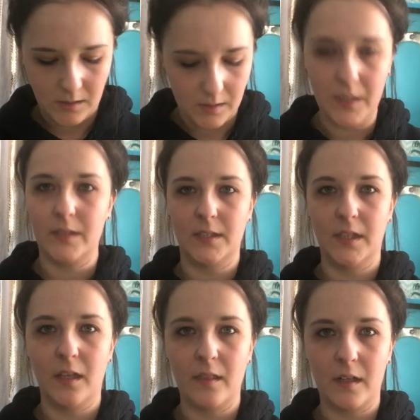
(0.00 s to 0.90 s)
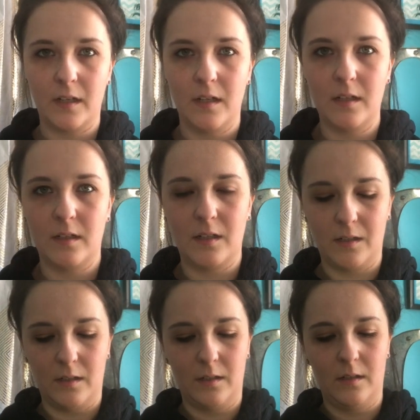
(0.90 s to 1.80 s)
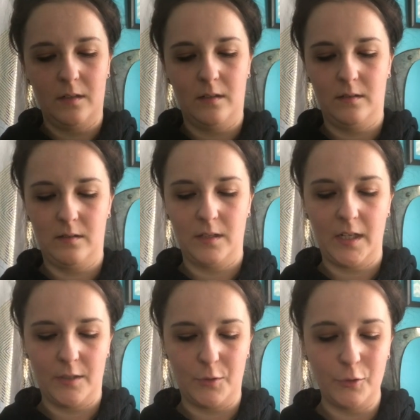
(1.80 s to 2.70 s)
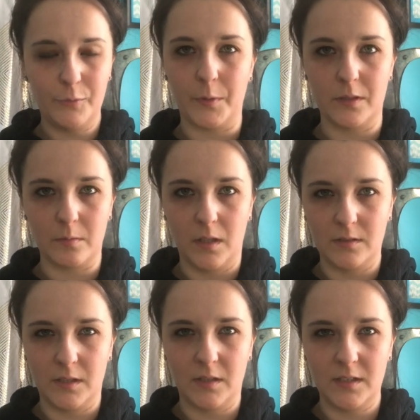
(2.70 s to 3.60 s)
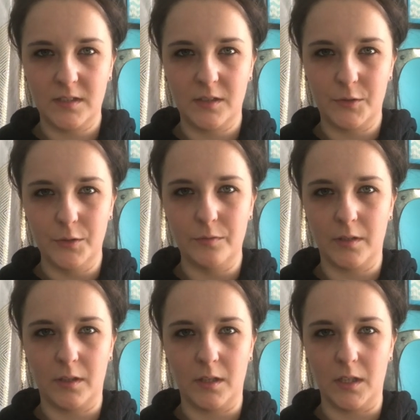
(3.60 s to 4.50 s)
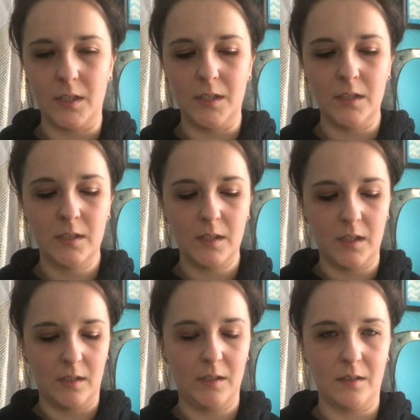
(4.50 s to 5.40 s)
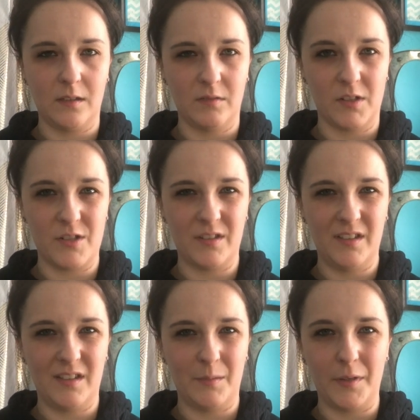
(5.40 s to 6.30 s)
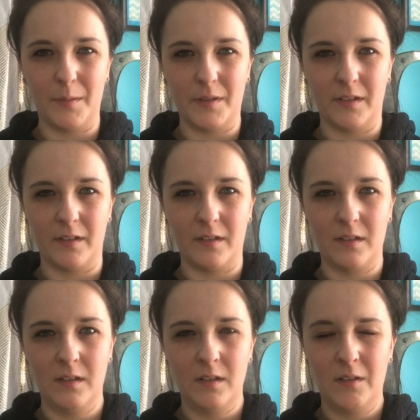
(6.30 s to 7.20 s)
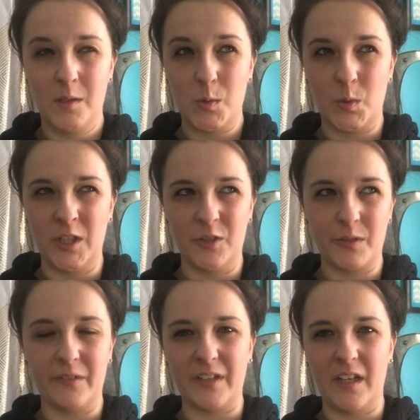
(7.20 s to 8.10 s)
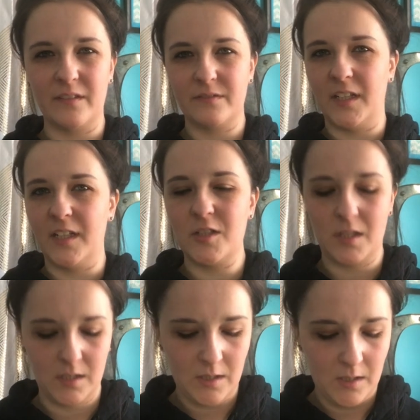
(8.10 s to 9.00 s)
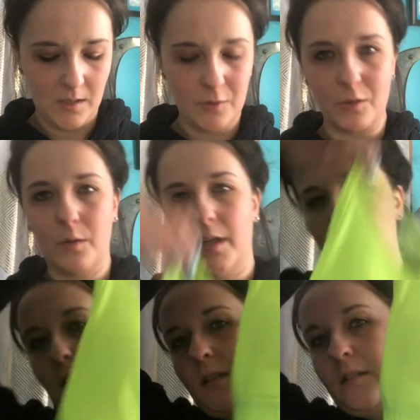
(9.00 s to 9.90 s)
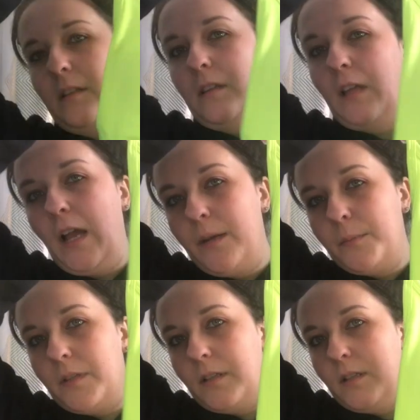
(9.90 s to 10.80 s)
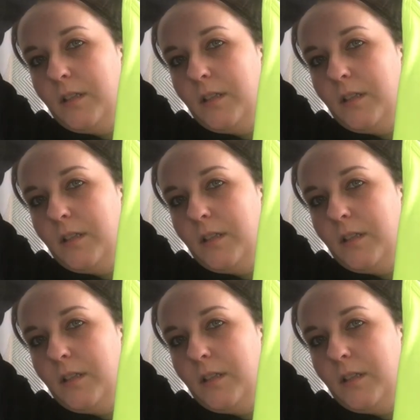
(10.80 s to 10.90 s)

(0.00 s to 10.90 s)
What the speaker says: The next thing that I got 2 sports bras. They were on sale 2 for $30, and I think originally they might have been like 20 or 25 each. So I got this bright yellow.